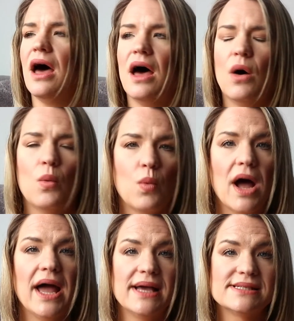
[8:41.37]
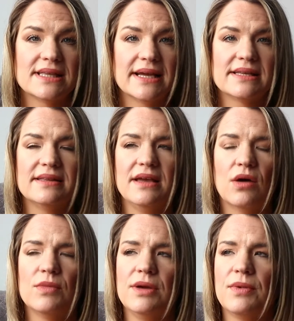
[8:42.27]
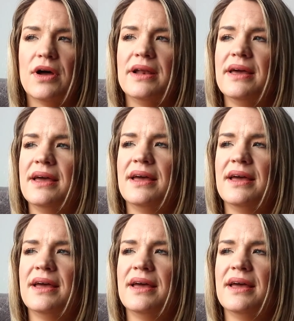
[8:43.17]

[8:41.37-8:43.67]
why I selected the Omnipod.